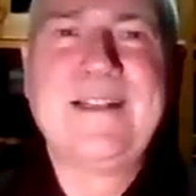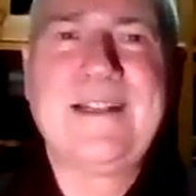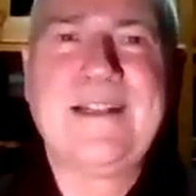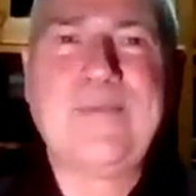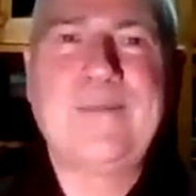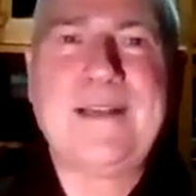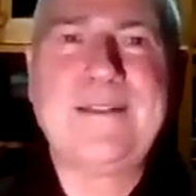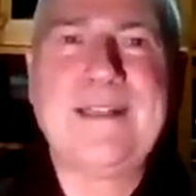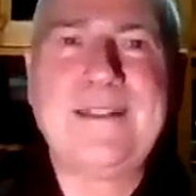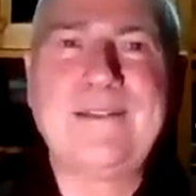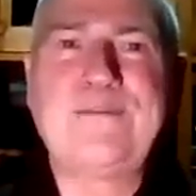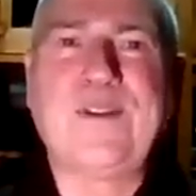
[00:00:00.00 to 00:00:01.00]
and
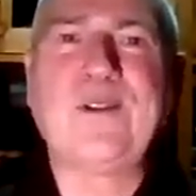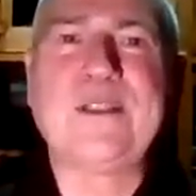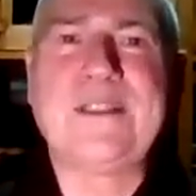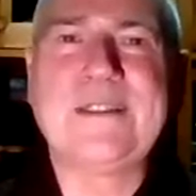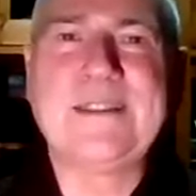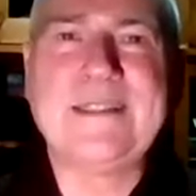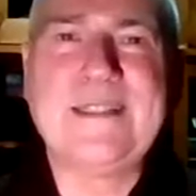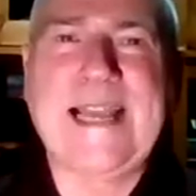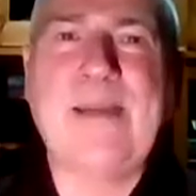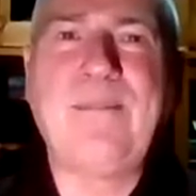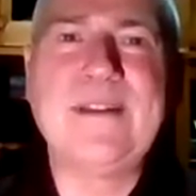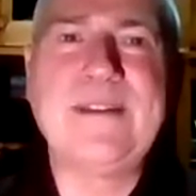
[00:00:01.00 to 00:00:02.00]
these faults, these
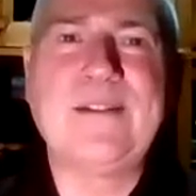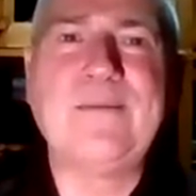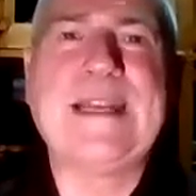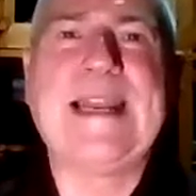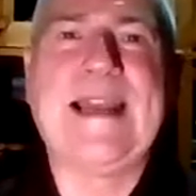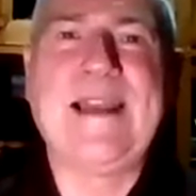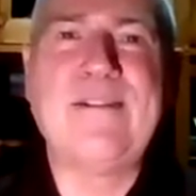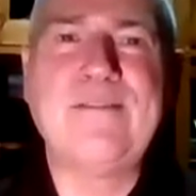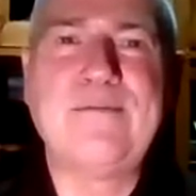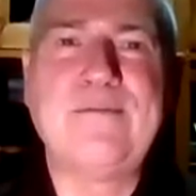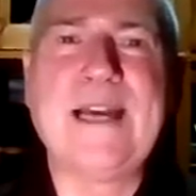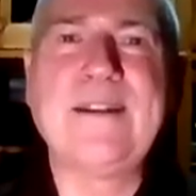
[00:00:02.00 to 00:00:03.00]
habits that we have,
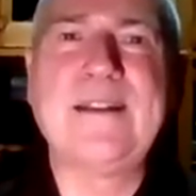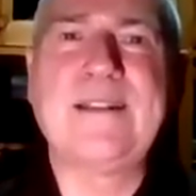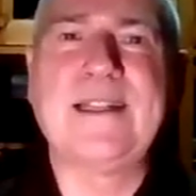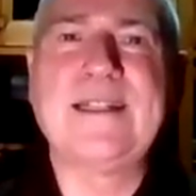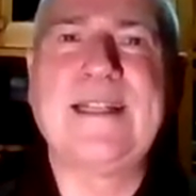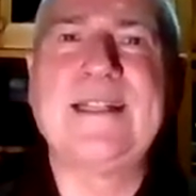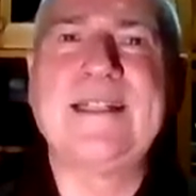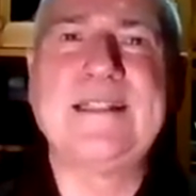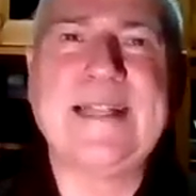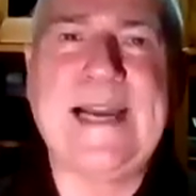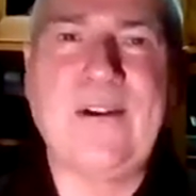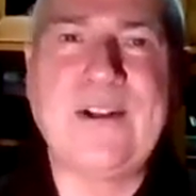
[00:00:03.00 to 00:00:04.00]
rather than getting
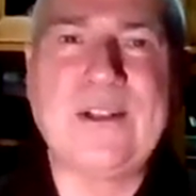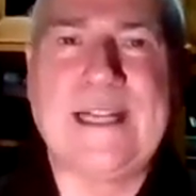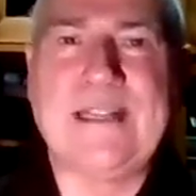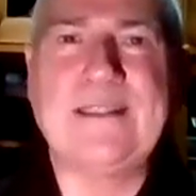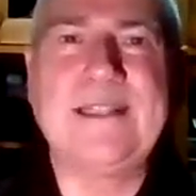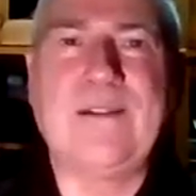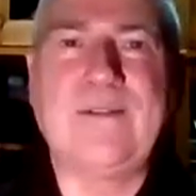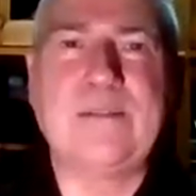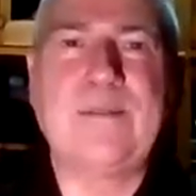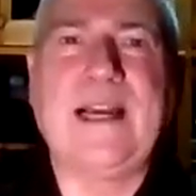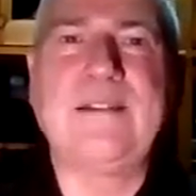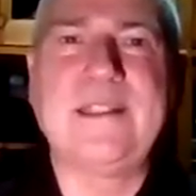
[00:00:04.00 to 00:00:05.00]
down on ourselves
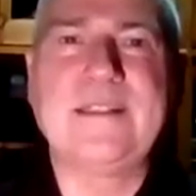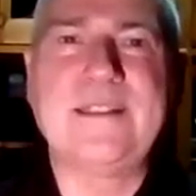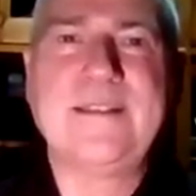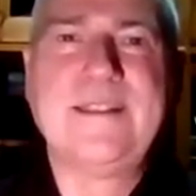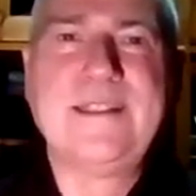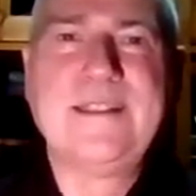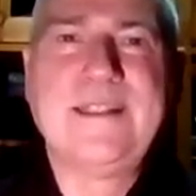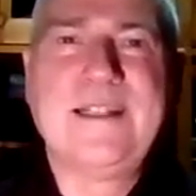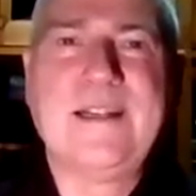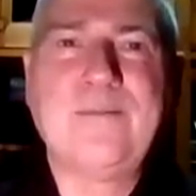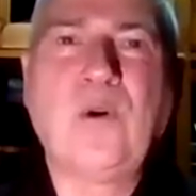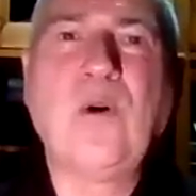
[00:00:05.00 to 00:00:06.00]
about
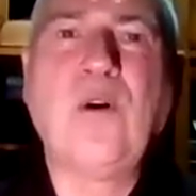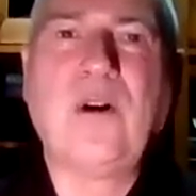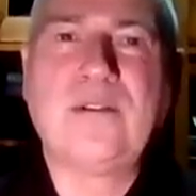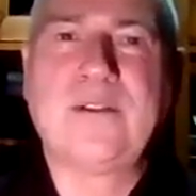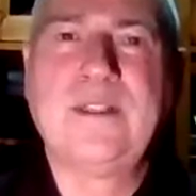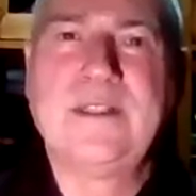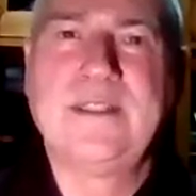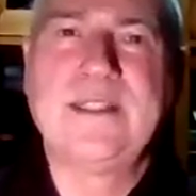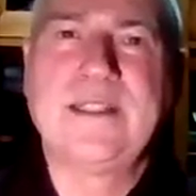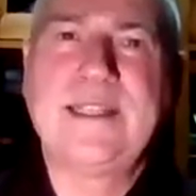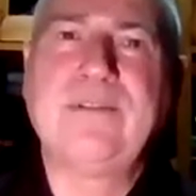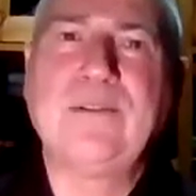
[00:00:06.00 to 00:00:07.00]
it. Or
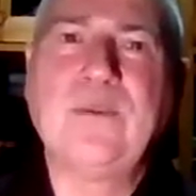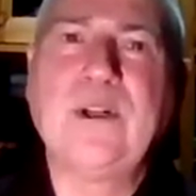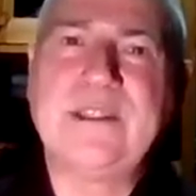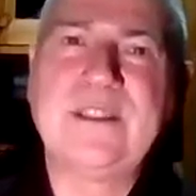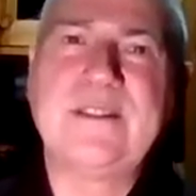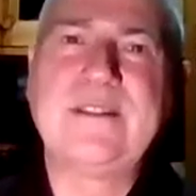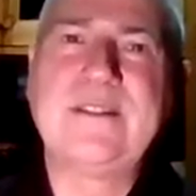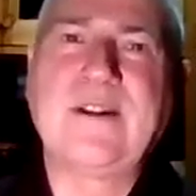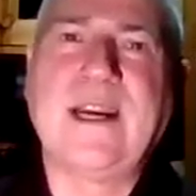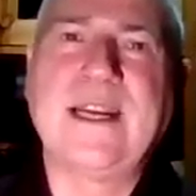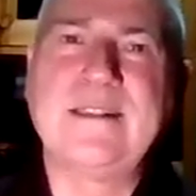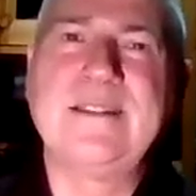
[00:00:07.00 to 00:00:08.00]
even worse,
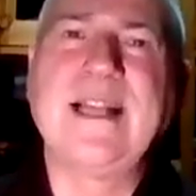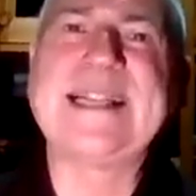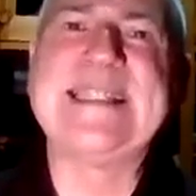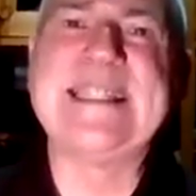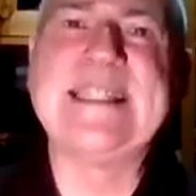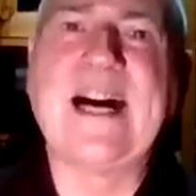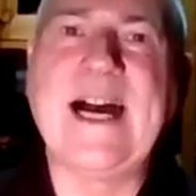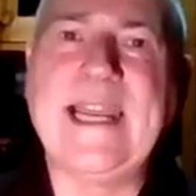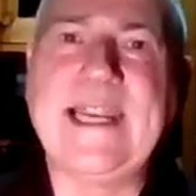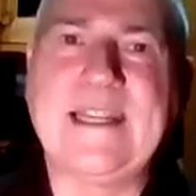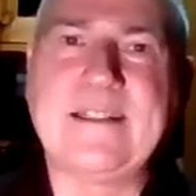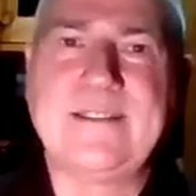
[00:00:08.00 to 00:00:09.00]

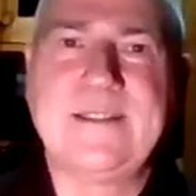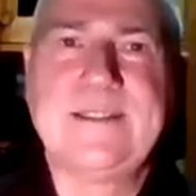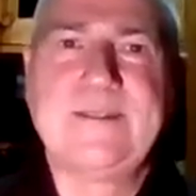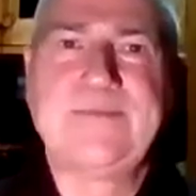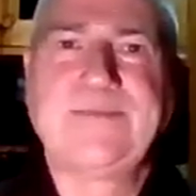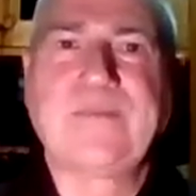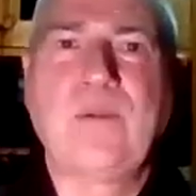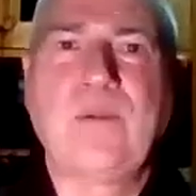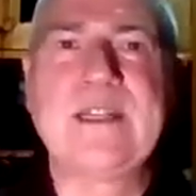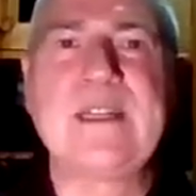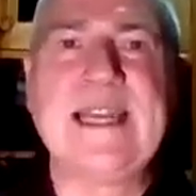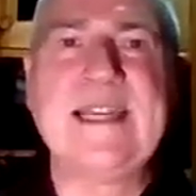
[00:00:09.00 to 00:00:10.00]
denying it.
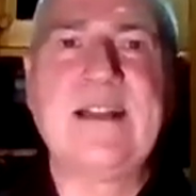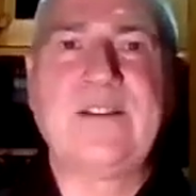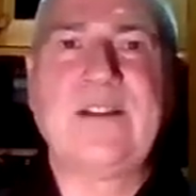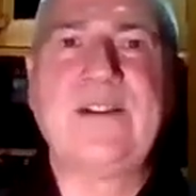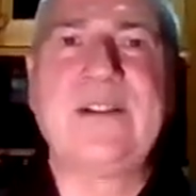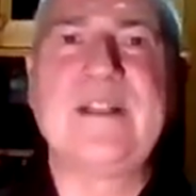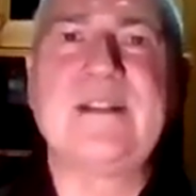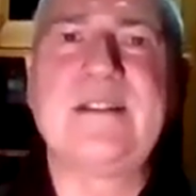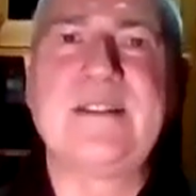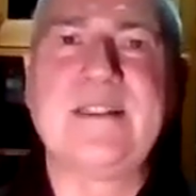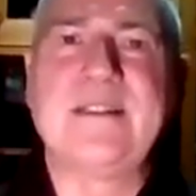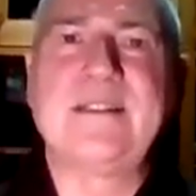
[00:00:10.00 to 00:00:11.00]
Once again, I use this